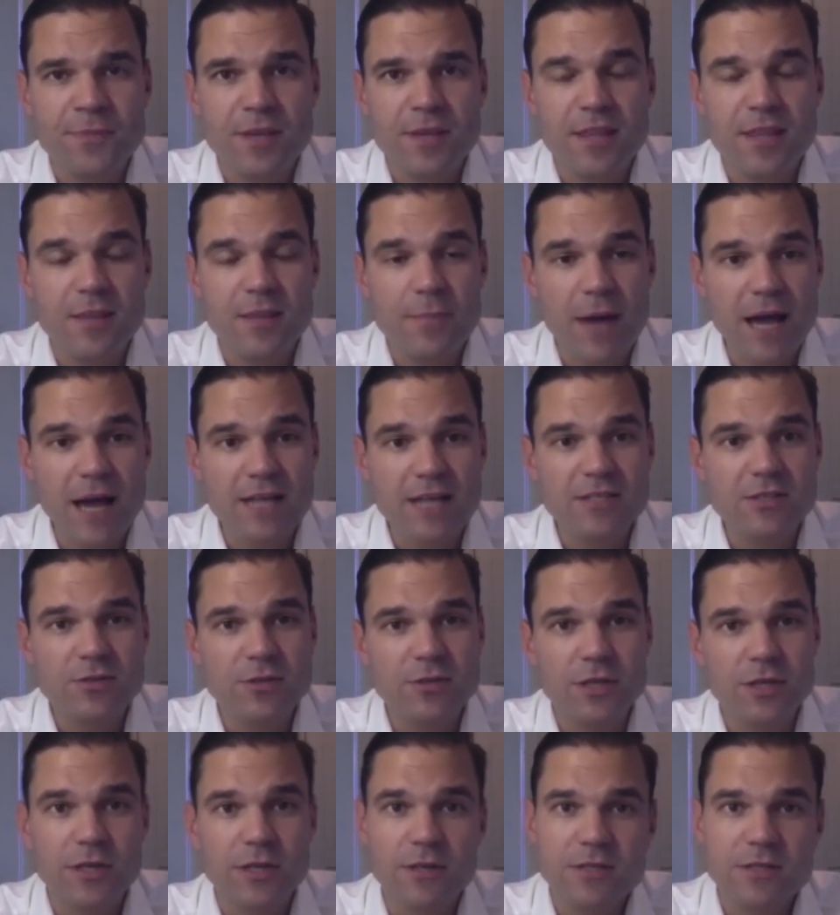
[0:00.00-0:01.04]
In the past 2
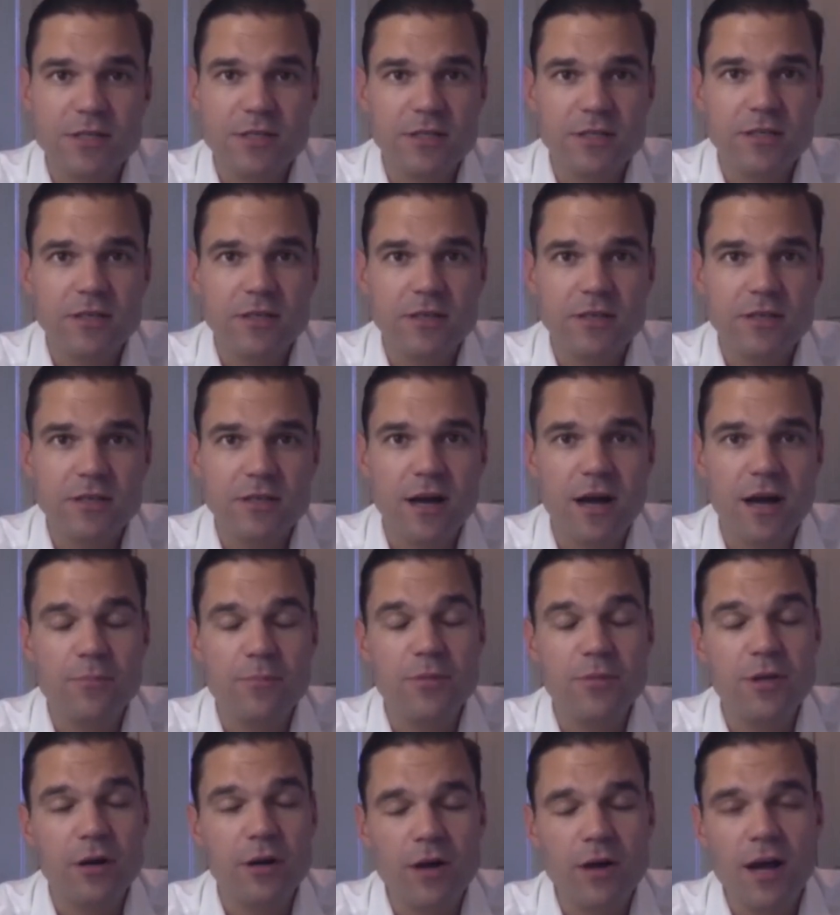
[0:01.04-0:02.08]
years, the
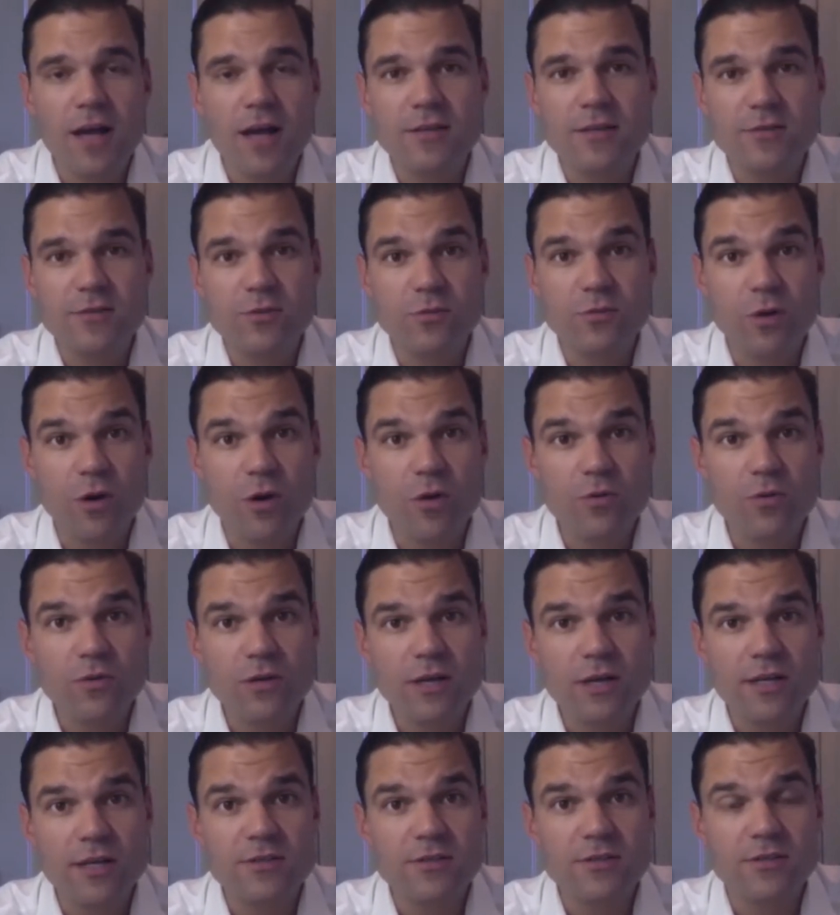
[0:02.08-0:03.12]
BRI has grown
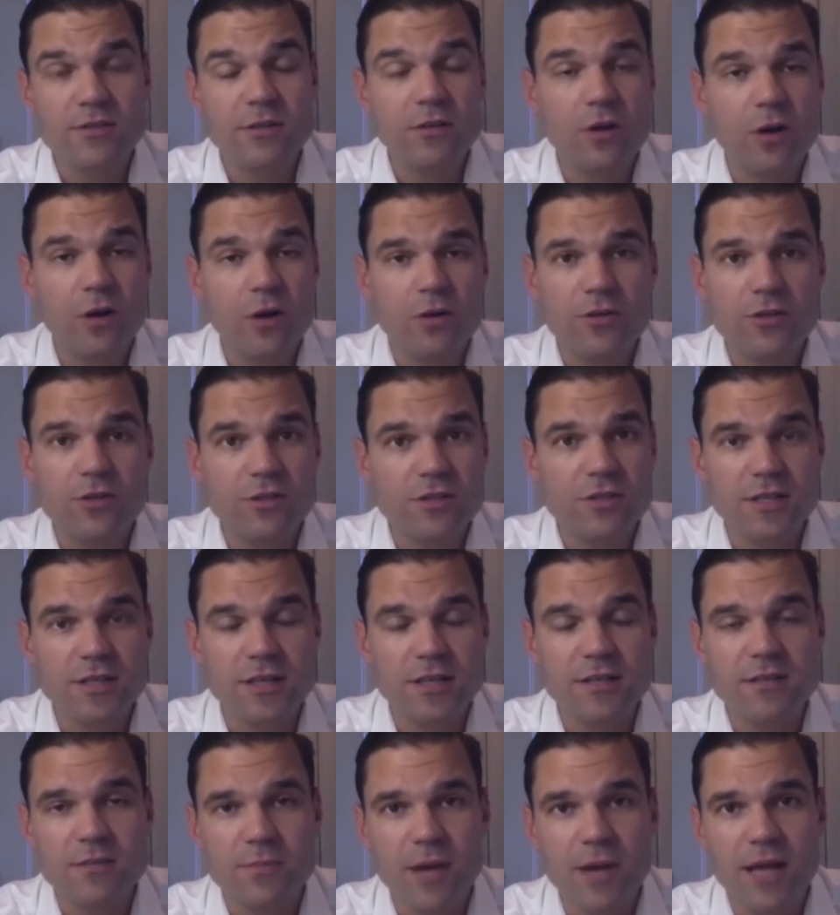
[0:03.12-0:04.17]
into the largest
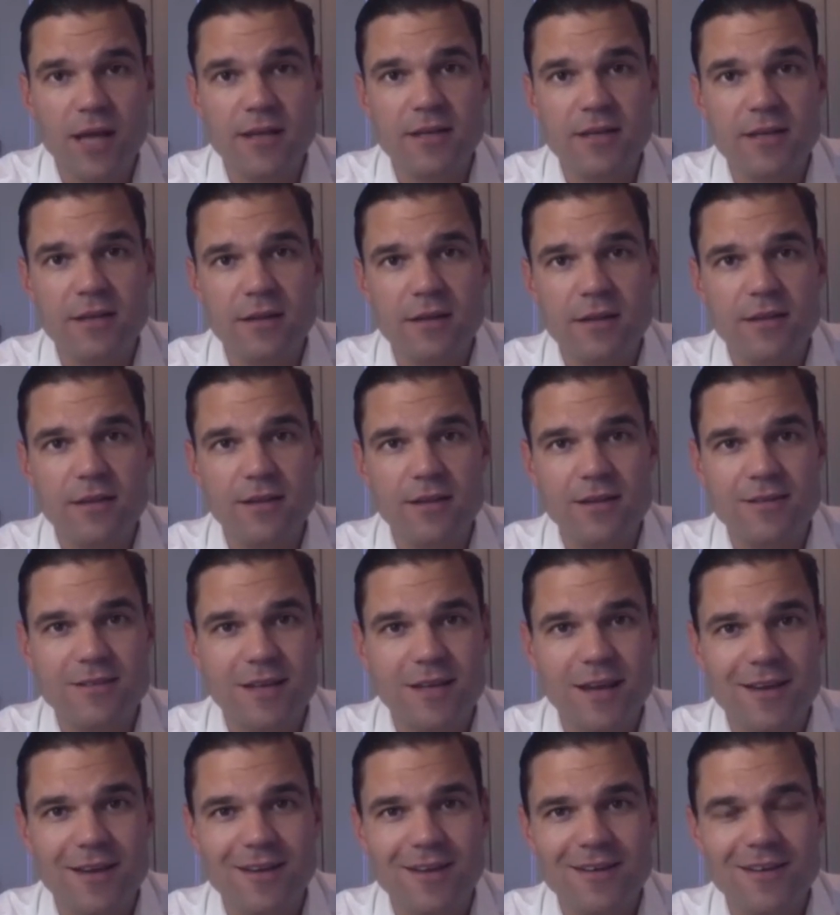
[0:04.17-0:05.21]
independent think
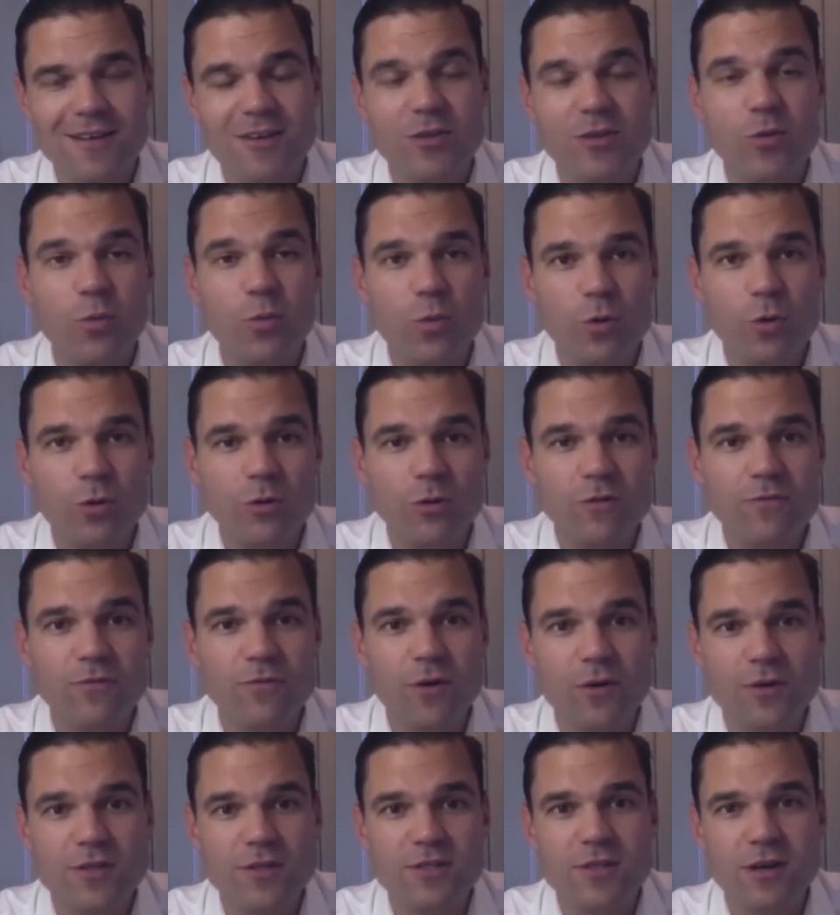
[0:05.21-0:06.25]
tank in the world
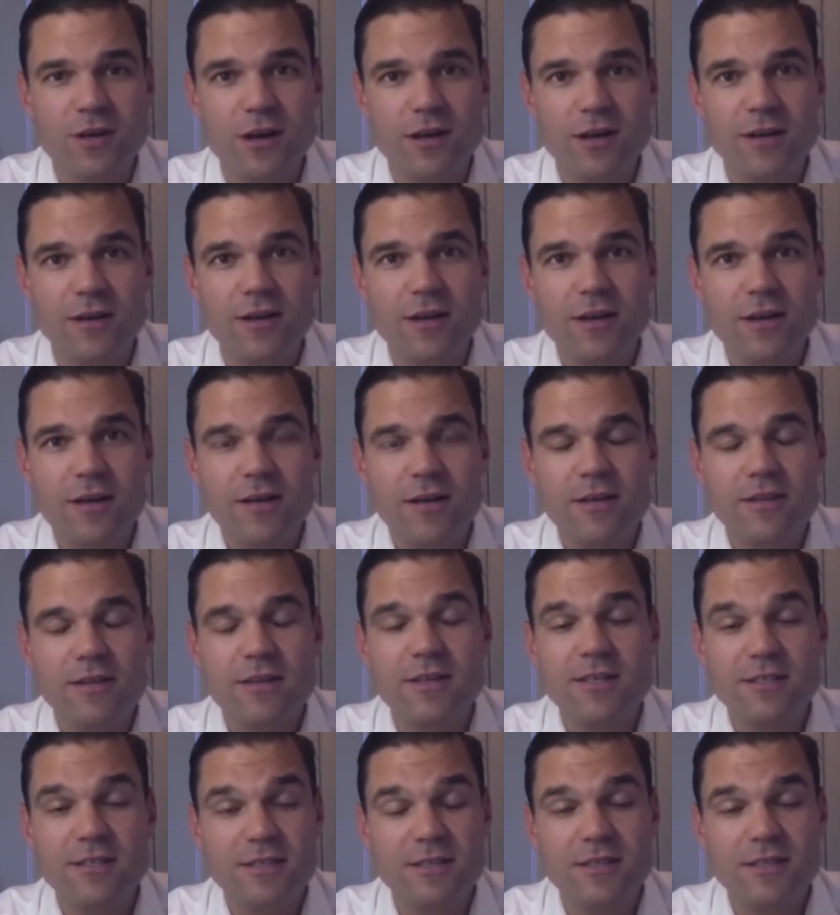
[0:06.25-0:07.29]
focused on
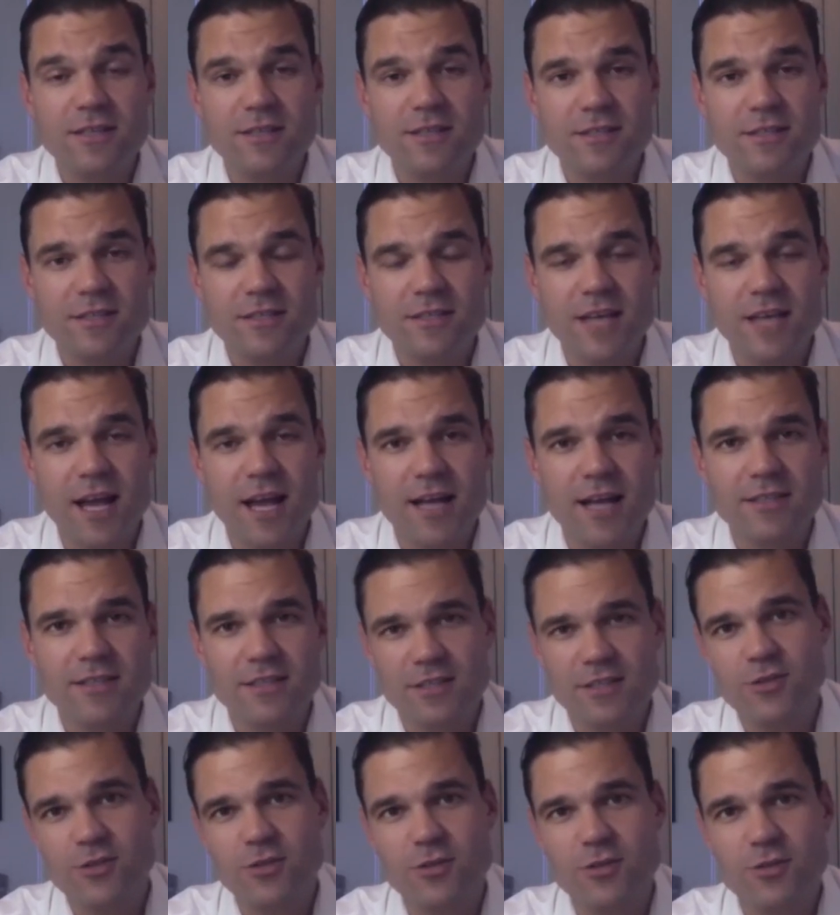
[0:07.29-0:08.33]
these exact
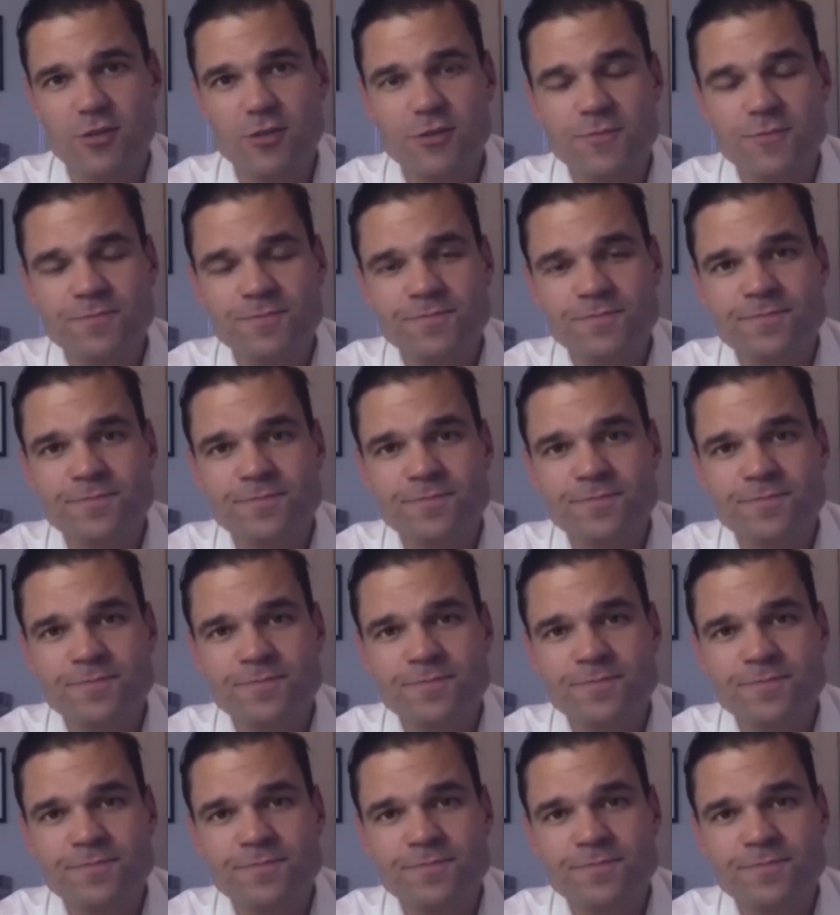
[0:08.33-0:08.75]
issues.